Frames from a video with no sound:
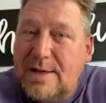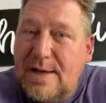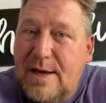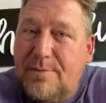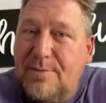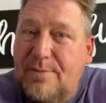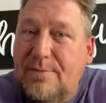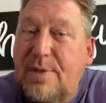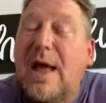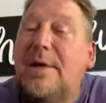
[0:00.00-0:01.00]
depth,
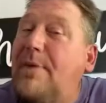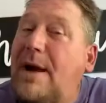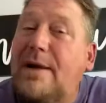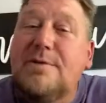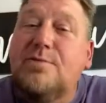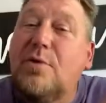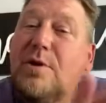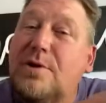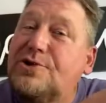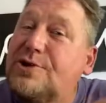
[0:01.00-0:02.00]
linebackers were a
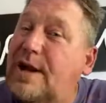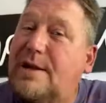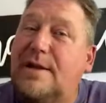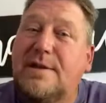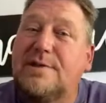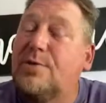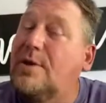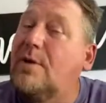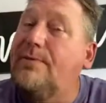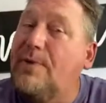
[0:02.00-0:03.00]
little shaky. That's the only
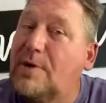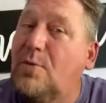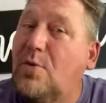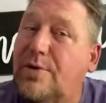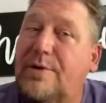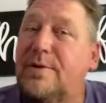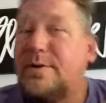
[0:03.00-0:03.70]
thing I'm fucking worried.